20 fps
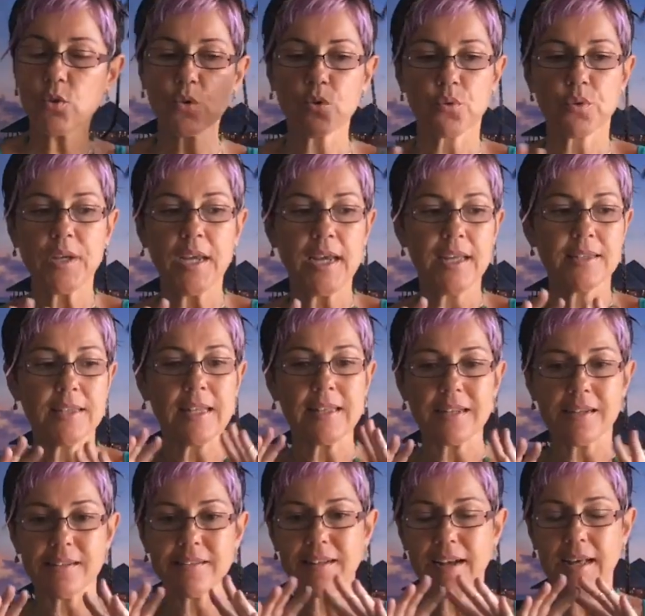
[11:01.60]
to create at
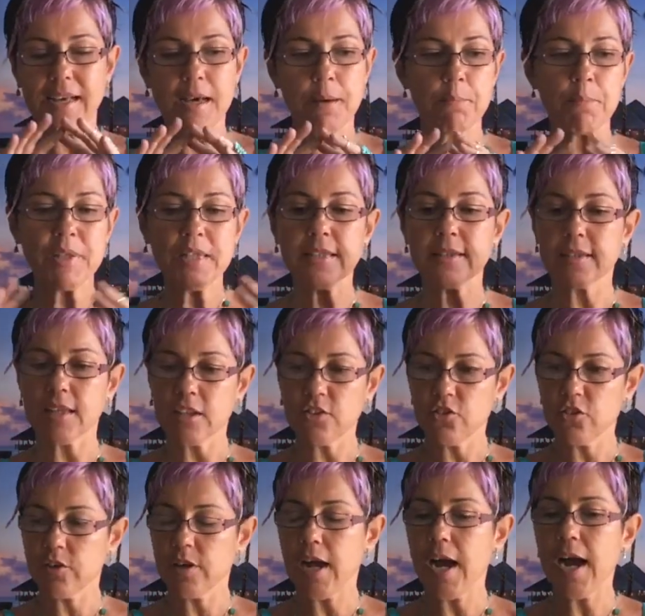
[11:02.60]
least like a
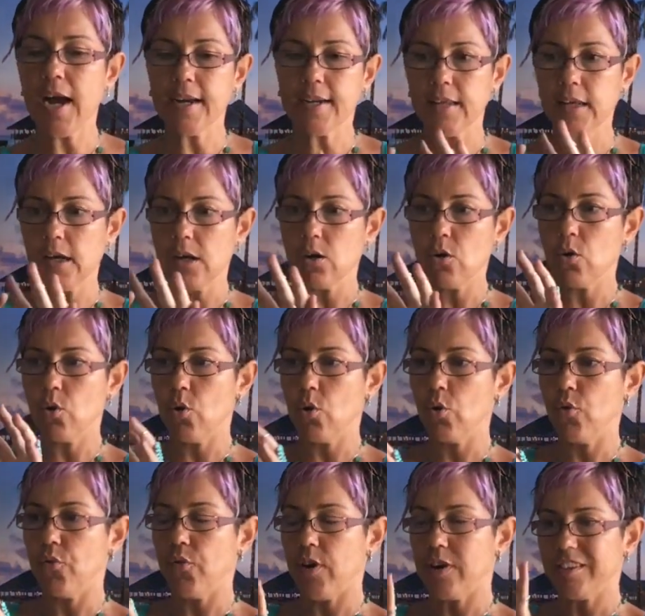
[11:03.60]
meditation area
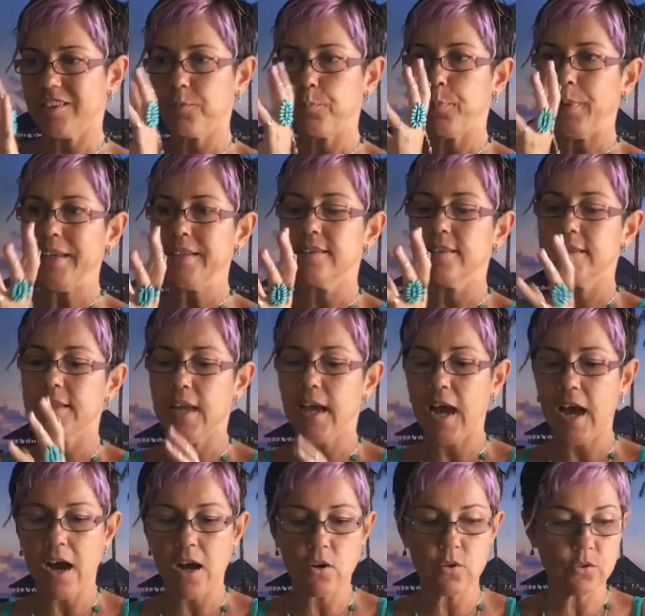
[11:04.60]
or a space in the
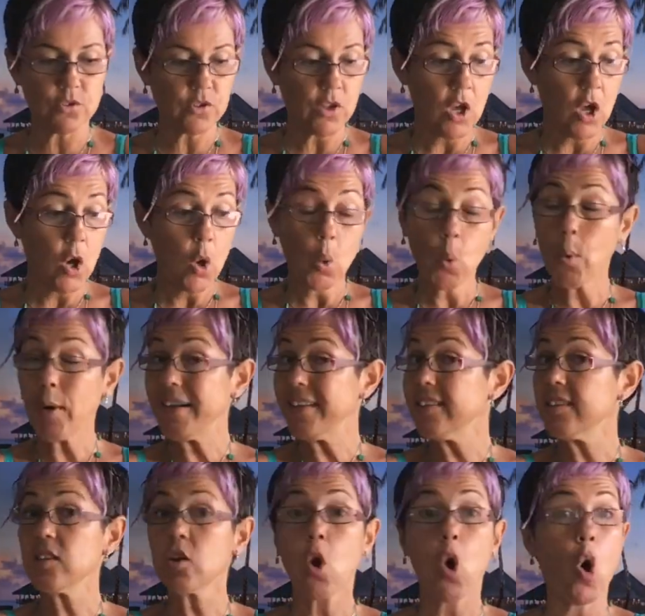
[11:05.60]
house where
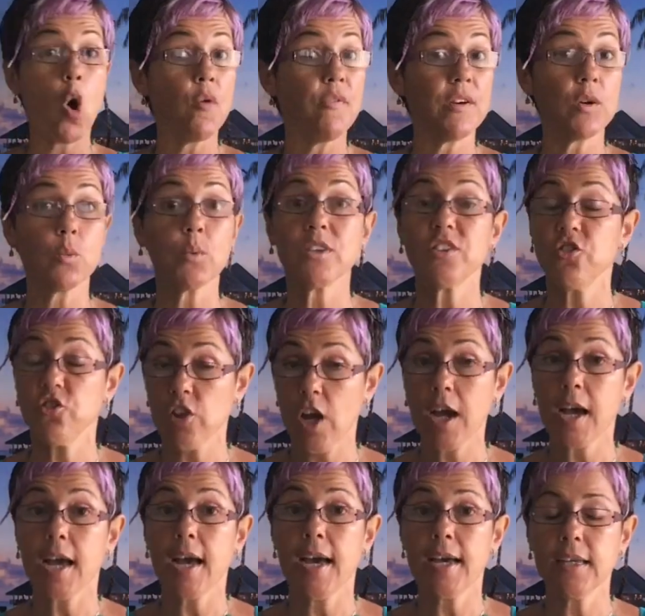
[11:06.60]
it's covered with
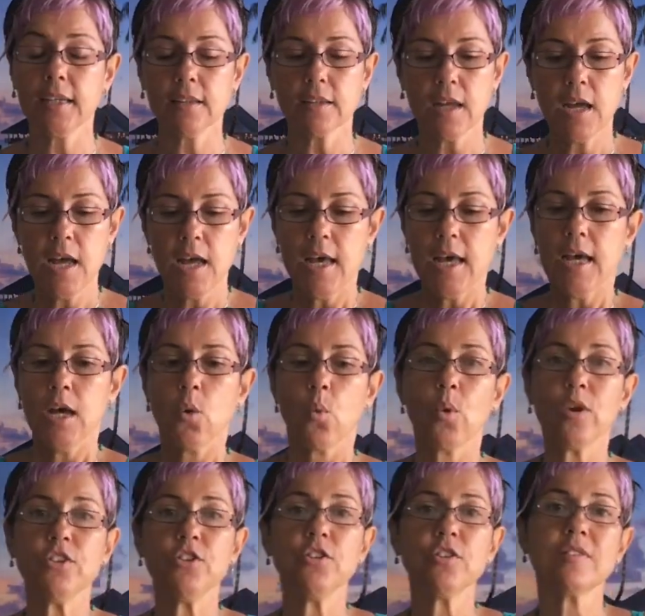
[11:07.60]
Shungite.
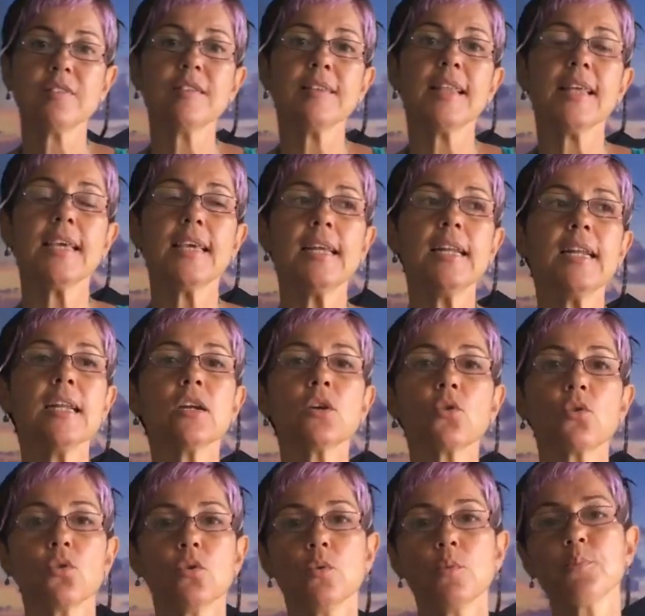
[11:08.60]
When you see the healing
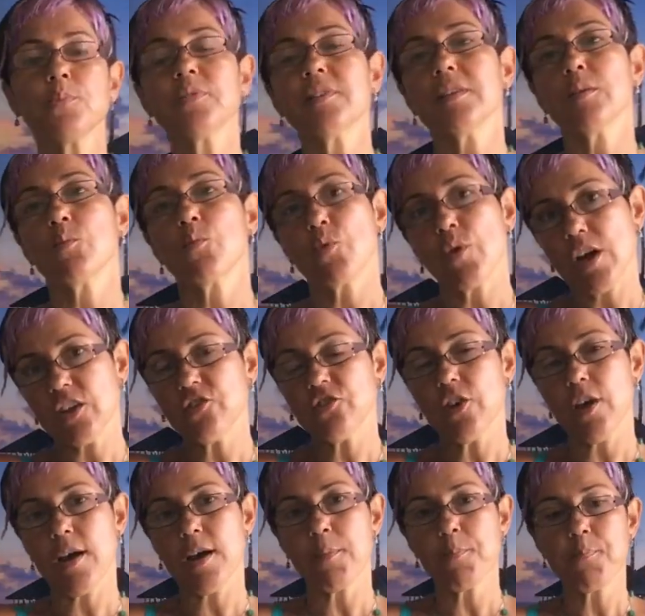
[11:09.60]
rooms in
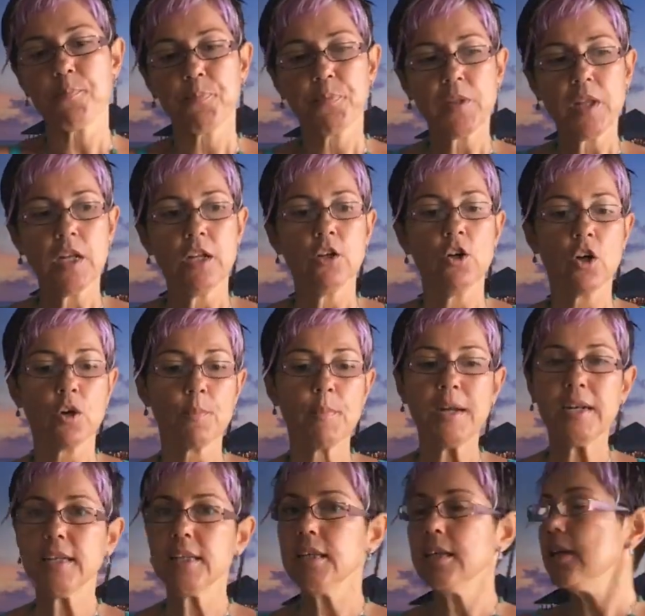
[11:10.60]
Russia,
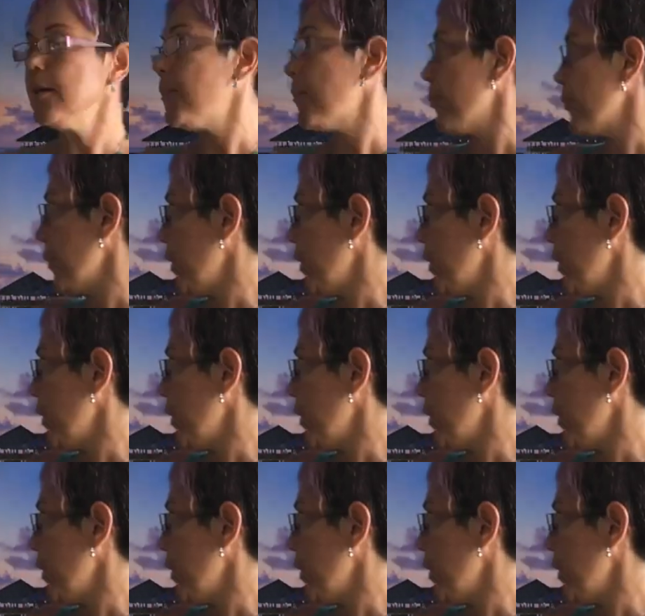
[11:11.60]
normally